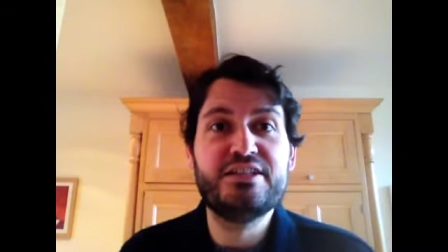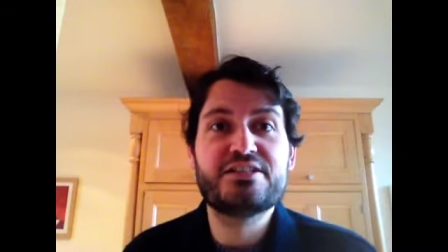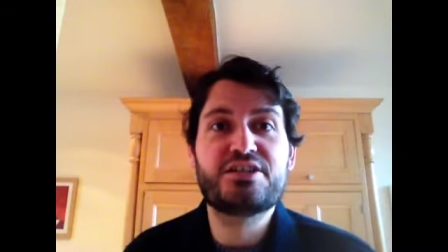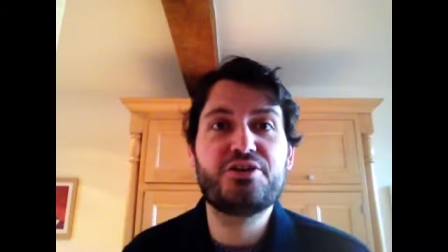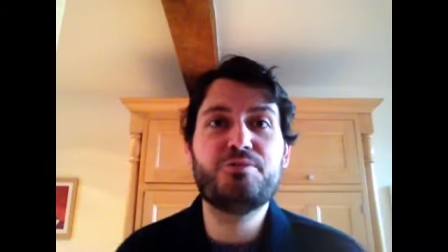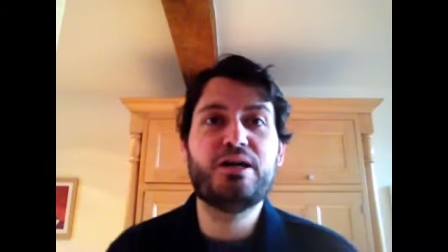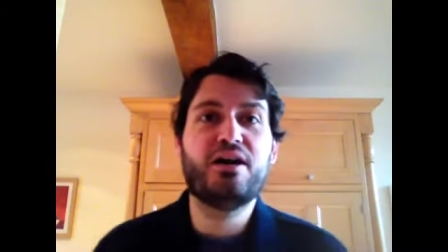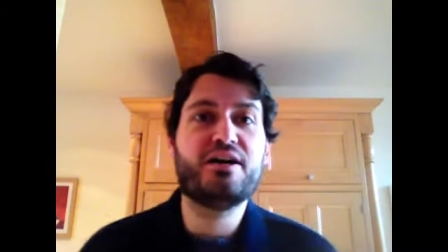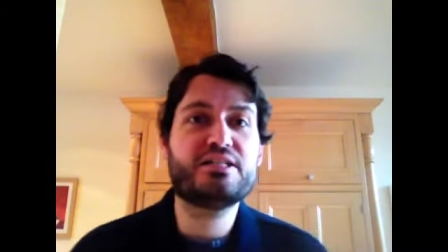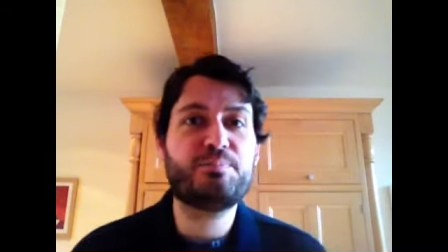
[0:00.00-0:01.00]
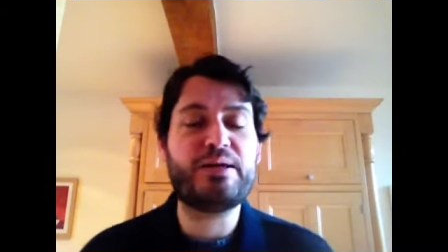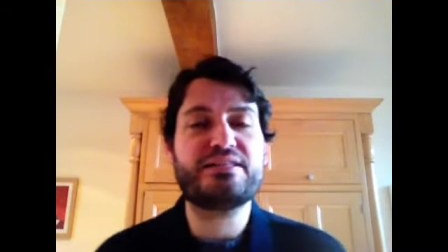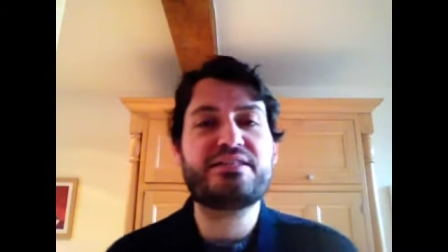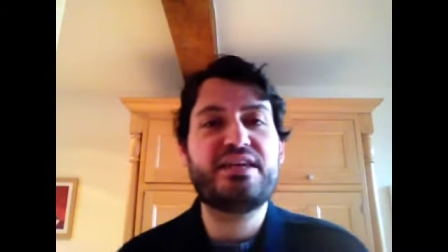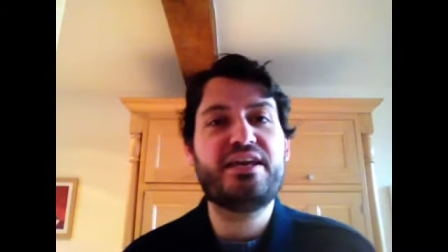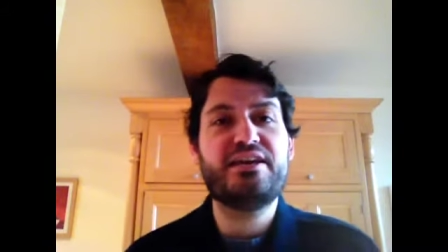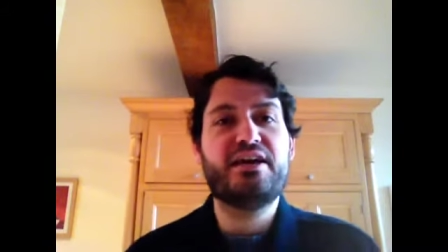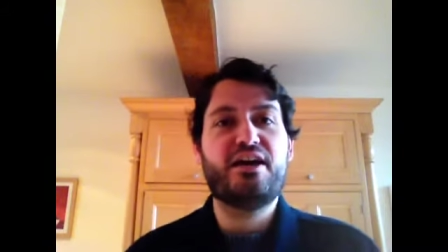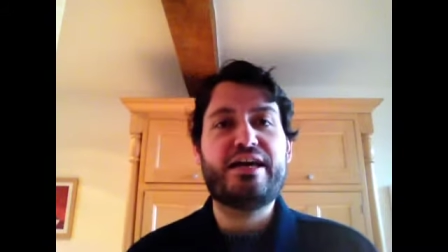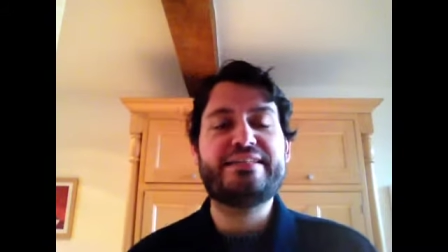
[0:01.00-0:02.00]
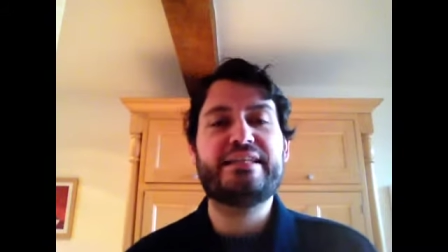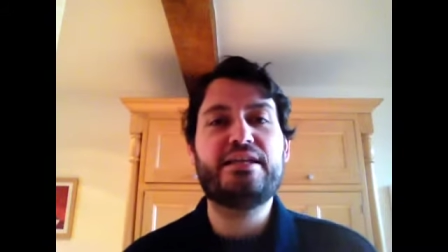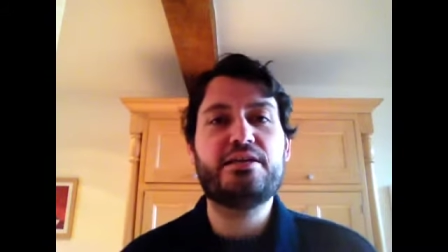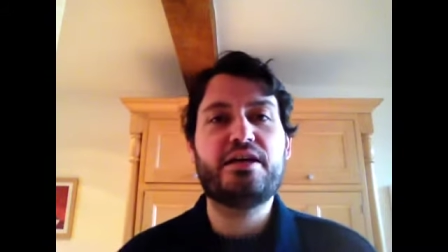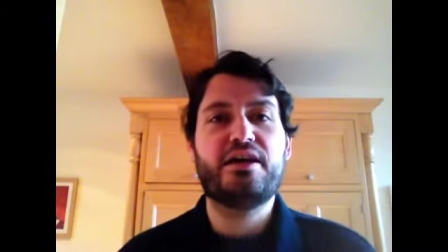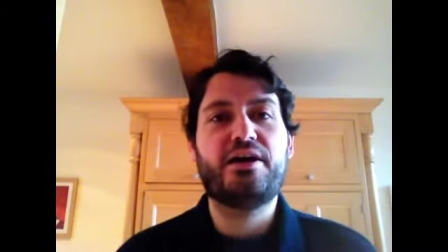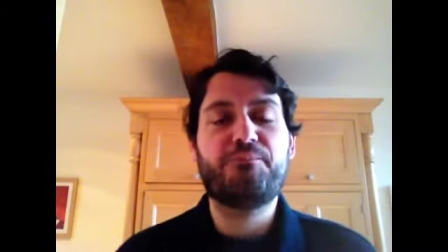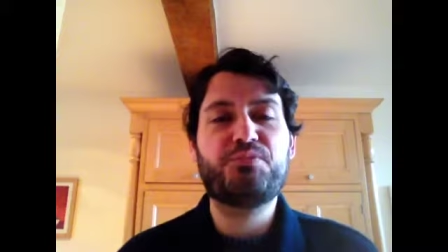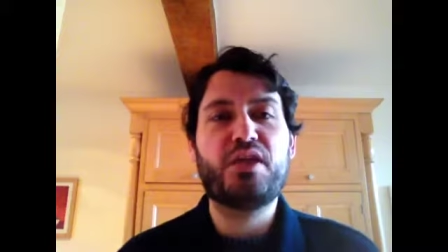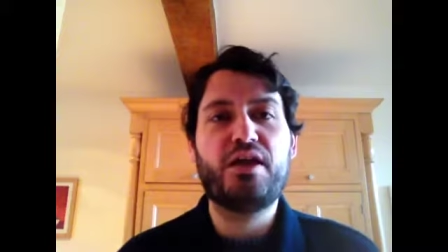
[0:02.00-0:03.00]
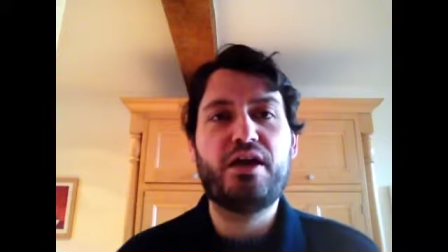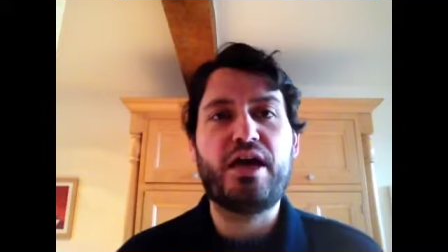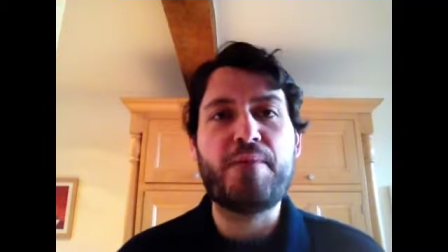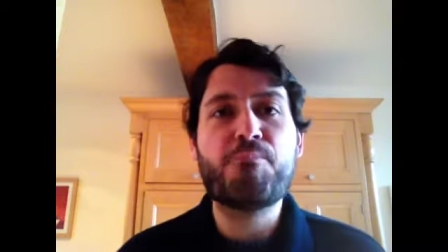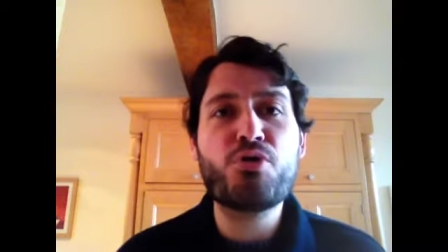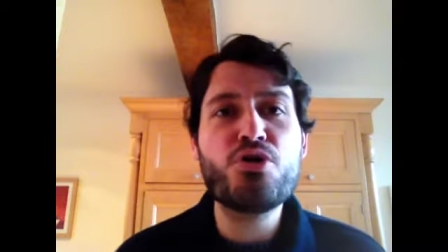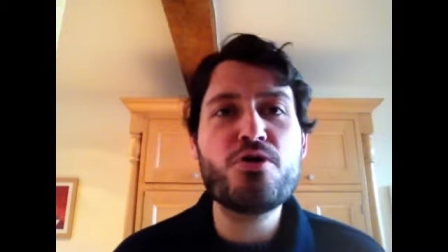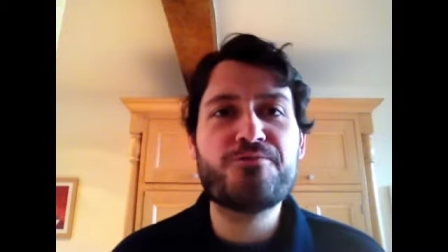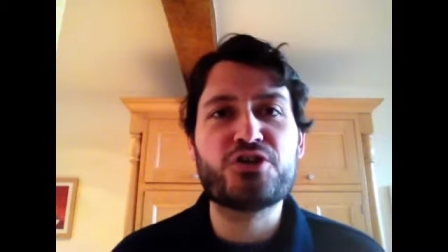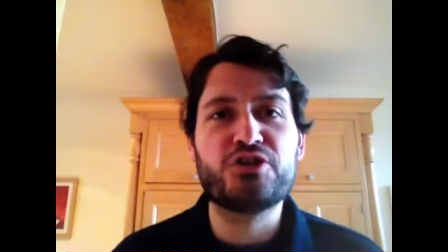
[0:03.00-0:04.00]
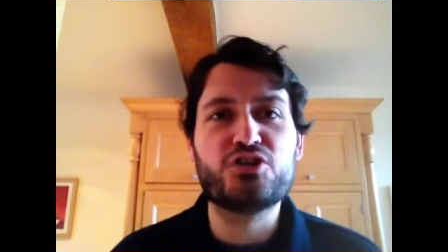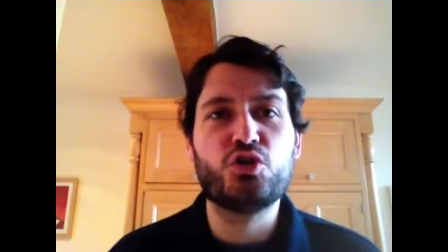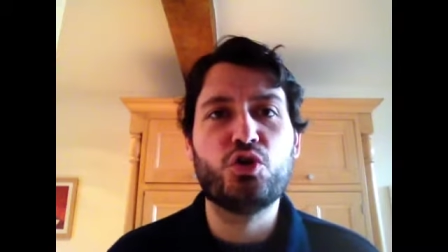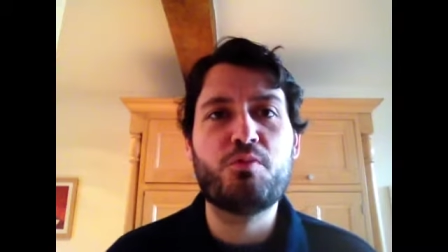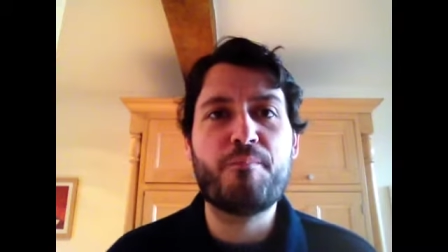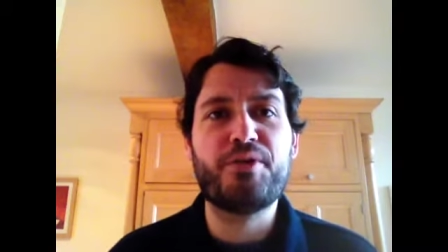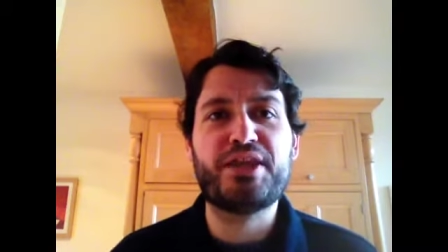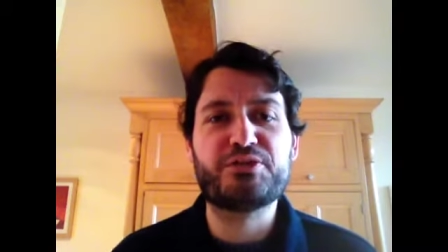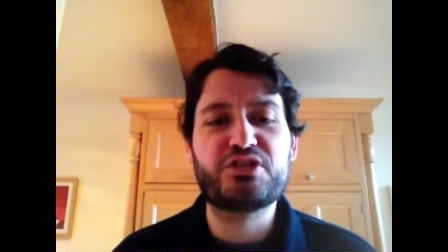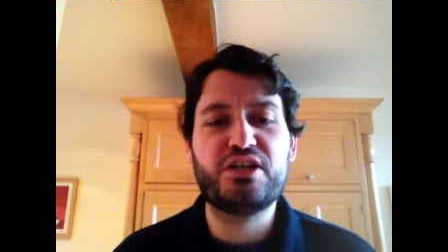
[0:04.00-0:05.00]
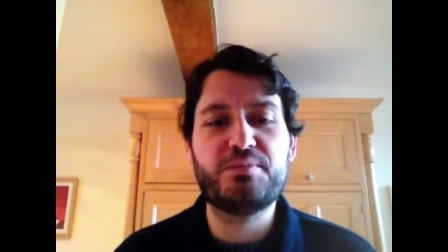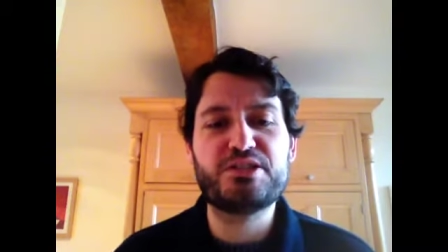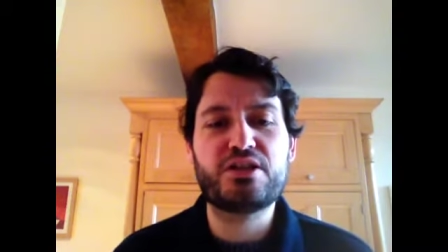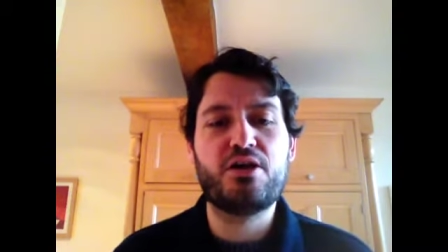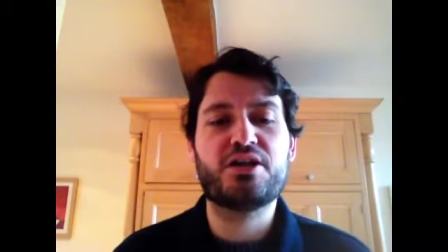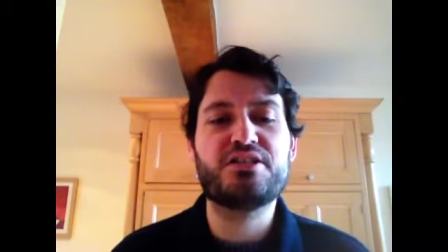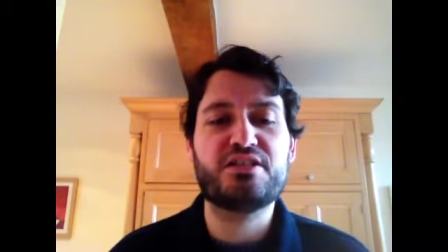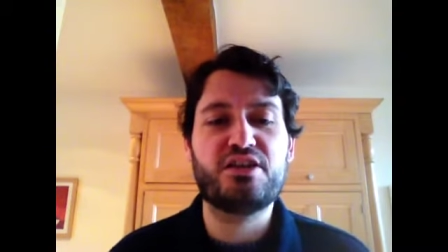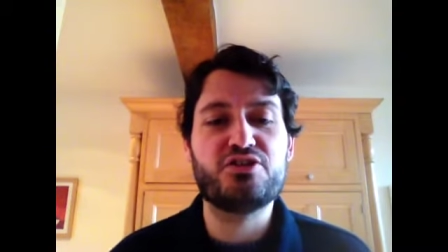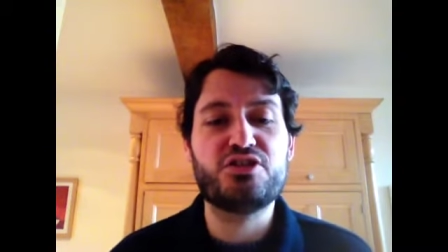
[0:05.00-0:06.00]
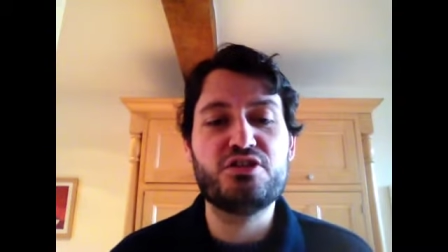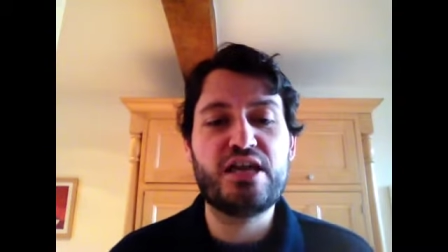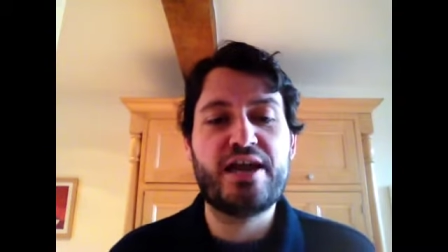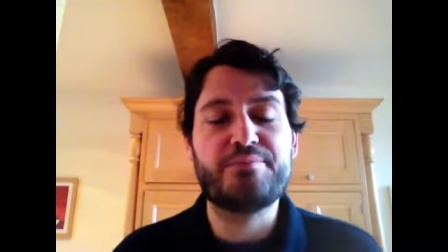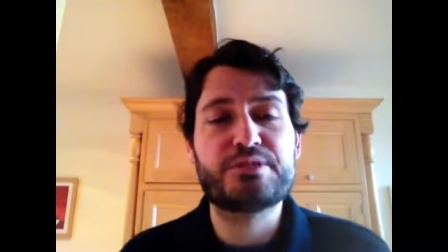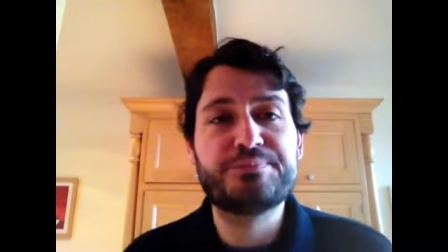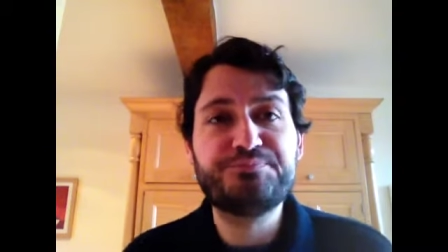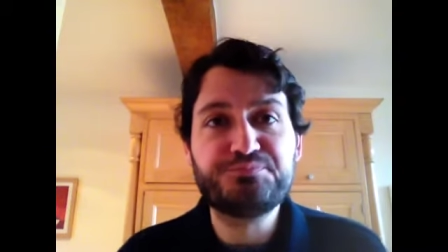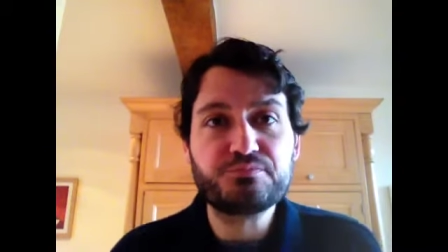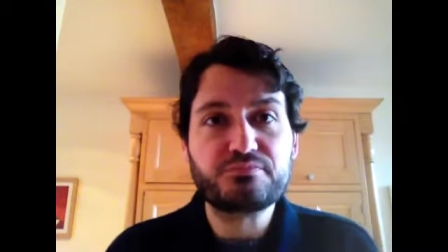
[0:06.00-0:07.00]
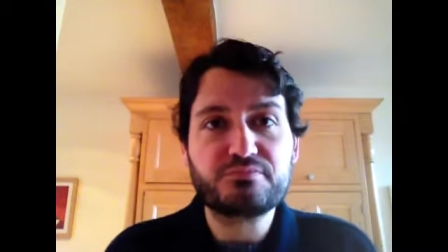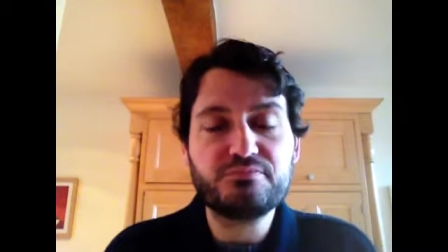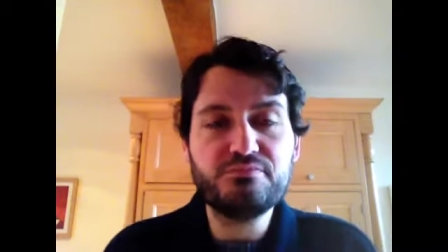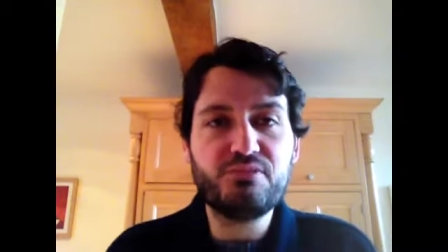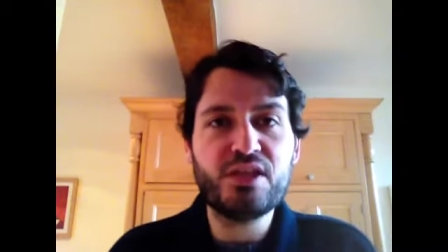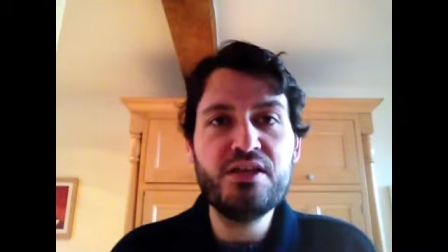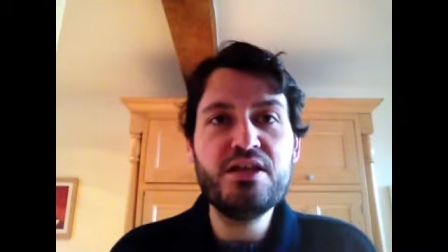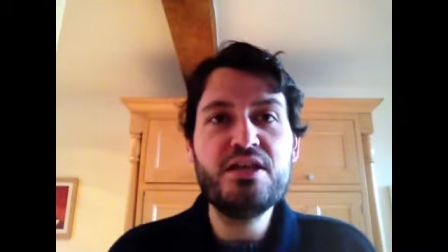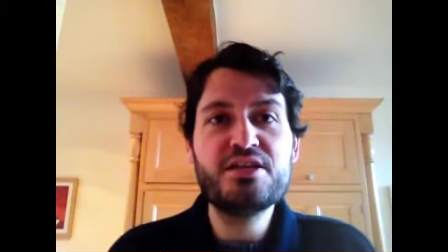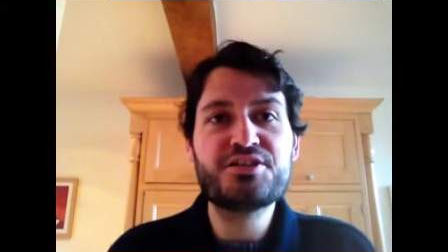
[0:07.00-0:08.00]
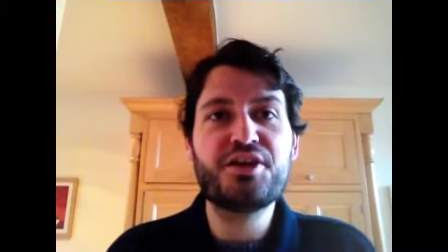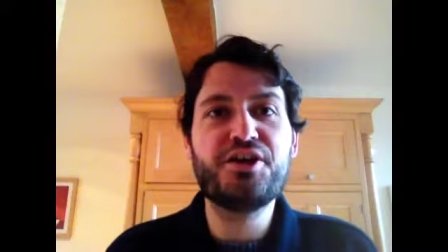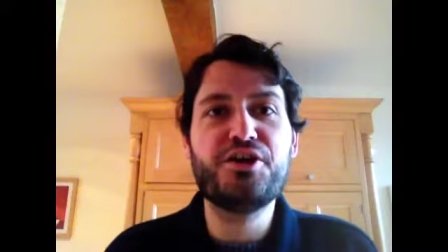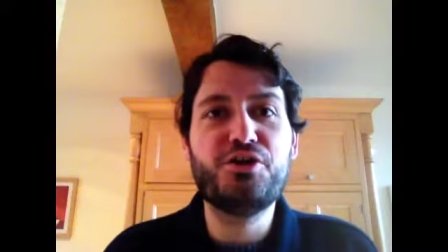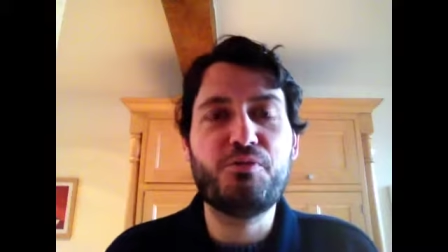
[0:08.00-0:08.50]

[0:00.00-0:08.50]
So uh, I expect to see Italy uh, improve during the tournament, but they'll certainly be targeting those two games. So,